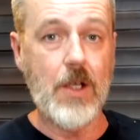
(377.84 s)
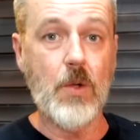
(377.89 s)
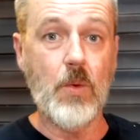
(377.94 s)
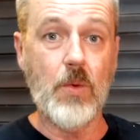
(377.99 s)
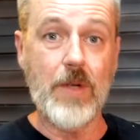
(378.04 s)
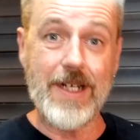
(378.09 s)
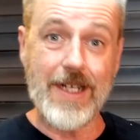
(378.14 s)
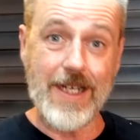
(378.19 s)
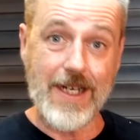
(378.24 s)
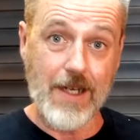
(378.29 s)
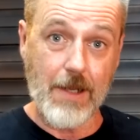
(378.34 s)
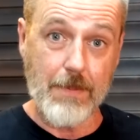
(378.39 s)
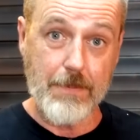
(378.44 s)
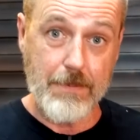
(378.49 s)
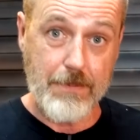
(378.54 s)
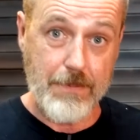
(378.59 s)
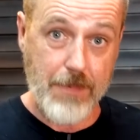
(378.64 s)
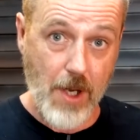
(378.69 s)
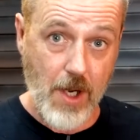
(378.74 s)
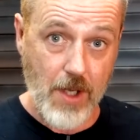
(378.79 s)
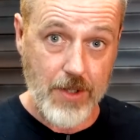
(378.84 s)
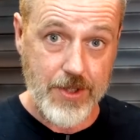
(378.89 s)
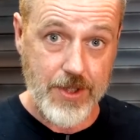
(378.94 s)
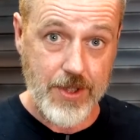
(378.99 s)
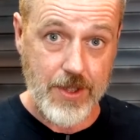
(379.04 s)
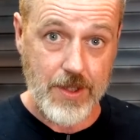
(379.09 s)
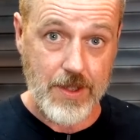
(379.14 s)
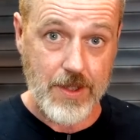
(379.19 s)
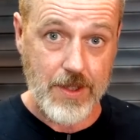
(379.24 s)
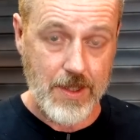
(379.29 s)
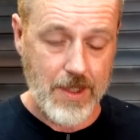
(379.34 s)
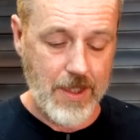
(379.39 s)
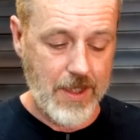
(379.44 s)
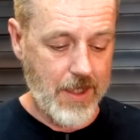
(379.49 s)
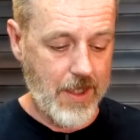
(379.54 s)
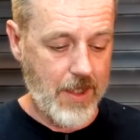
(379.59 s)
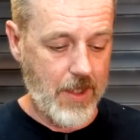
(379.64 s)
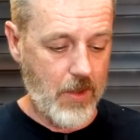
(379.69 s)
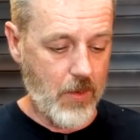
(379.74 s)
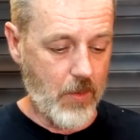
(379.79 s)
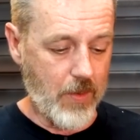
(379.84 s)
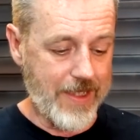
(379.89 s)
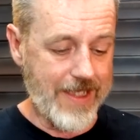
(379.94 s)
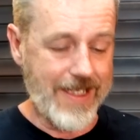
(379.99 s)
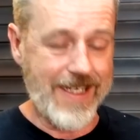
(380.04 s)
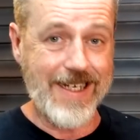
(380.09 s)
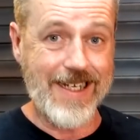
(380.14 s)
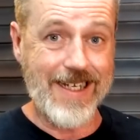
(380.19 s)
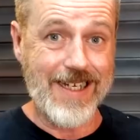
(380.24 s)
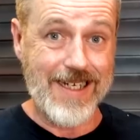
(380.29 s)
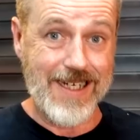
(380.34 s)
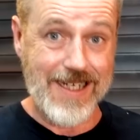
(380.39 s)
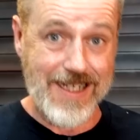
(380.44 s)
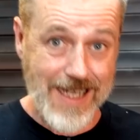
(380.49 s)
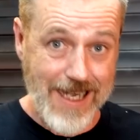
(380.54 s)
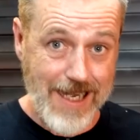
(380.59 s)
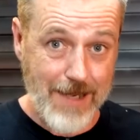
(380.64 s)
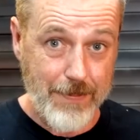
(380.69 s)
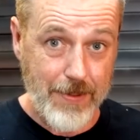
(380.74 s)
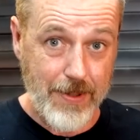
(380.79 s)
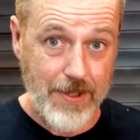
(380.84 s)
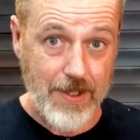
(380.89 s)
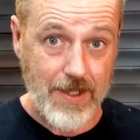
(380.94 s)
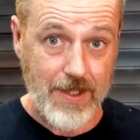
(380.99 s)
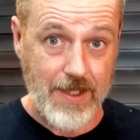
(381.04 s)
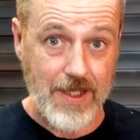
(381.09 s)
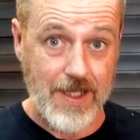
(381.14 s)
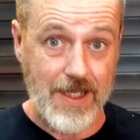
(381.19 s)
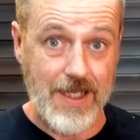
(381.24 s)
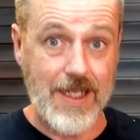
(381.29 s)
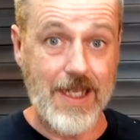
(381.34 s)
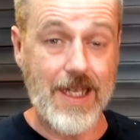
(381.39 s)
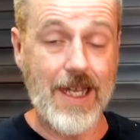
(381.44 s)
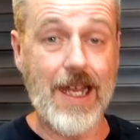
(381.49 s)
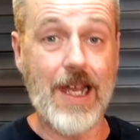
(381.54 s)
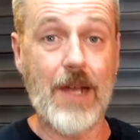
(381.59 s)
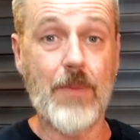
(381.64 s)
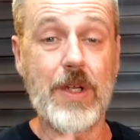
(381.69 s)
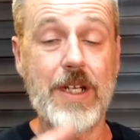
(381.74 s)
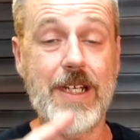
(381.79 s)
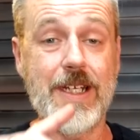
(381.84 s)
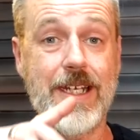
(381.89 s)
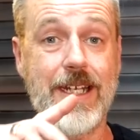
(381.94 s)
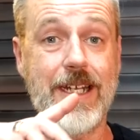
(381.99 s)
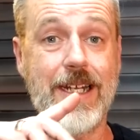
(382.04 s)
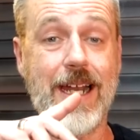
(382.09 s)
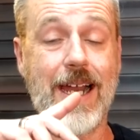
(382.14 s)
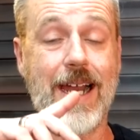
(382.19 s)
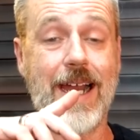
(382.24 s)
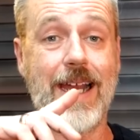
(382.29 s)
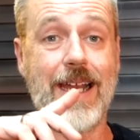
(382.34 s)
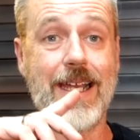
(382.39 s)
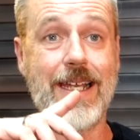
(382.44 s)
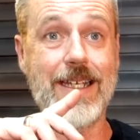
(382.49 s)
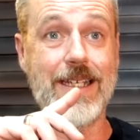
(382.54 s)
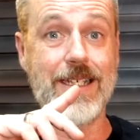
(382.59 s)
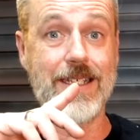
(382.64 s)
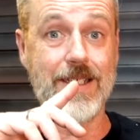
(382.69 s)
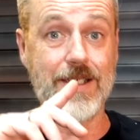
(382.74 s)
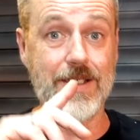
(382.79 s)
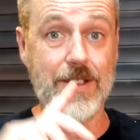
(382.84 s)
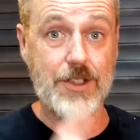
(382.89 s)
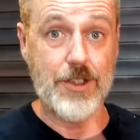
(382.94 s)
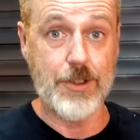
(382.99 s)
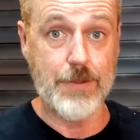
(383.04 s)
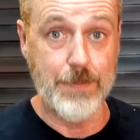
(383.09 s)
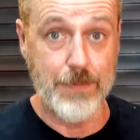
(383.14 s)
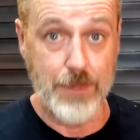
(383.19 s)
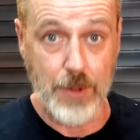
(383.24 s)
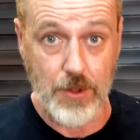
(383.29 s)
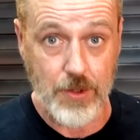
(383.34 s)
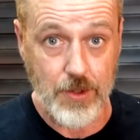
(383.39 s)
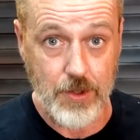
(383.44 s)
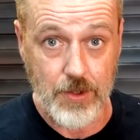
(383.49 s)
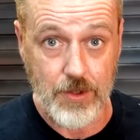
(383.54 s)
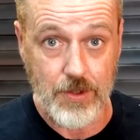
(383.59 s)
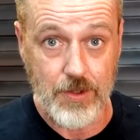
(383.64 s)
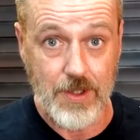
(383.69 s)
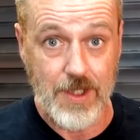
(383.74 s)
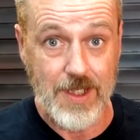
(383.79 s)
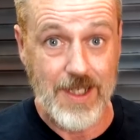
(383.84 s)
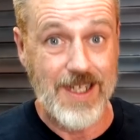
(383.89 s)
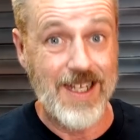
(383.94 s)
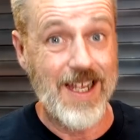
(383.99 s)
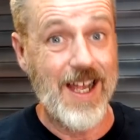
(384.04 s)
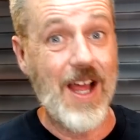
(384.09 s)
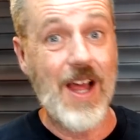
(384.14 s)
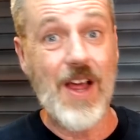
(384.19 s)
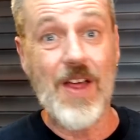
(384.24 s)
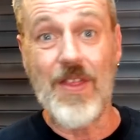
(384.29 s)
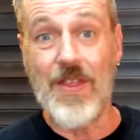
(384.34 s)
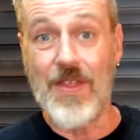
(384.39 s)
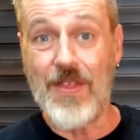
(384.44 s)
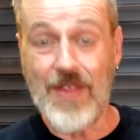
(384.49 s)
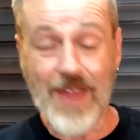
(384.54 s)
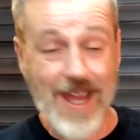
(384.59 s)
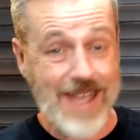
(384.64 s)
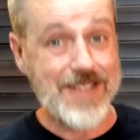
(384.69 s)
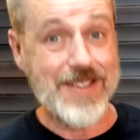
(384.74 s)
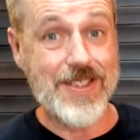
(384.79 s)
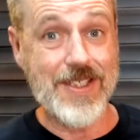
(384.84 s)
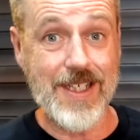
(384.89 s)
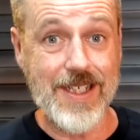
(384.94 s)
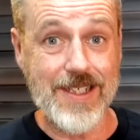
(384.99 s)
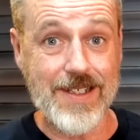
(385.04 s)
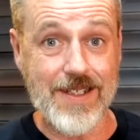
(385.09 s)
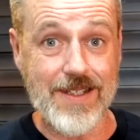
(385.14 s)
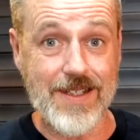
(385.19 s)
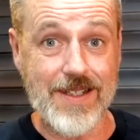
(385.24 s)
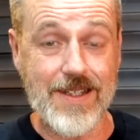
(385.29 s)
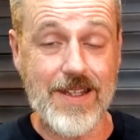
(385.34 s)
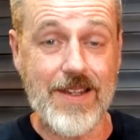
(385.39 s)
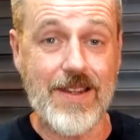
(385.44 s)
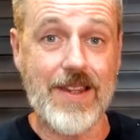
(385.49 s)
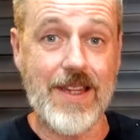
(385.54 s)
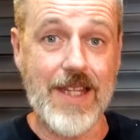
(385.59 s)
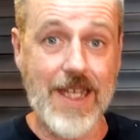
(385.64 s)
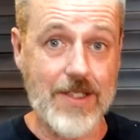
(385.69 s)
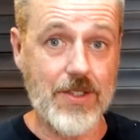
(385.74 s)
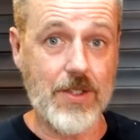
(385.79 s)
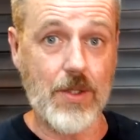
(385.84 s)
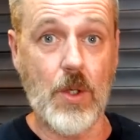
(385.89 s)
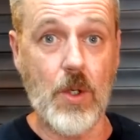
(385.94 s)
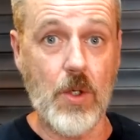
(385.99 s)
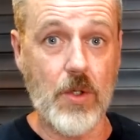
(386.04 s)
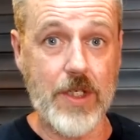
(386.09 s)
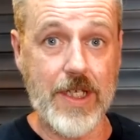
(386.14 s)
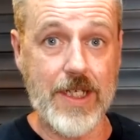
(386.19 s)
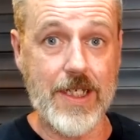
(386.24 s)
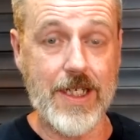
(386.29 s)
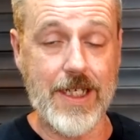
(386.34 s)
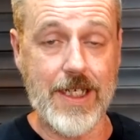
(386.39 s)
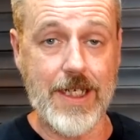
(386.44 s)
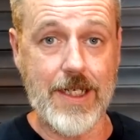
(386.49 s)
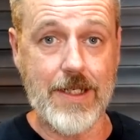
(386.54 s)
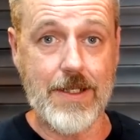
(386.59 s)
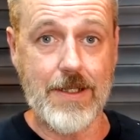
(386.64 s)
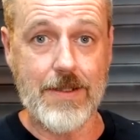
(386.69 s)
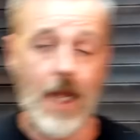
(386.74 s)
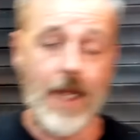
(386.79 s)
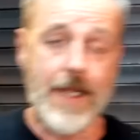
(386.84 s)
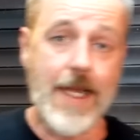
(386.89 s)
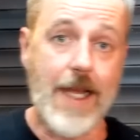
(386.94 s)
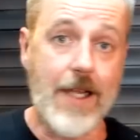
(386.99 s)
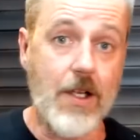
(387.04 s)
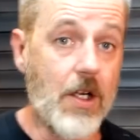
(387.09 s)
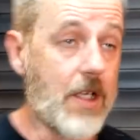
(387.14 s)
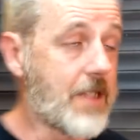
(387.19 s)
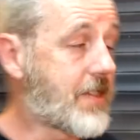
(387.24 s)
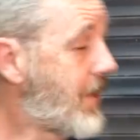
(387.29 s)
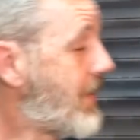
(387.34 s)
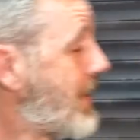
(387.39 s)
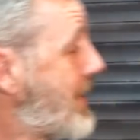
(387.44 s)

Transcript: We need a pot, we need a cup, and we need a spoon. That's it. That's all you need. Okay guys, so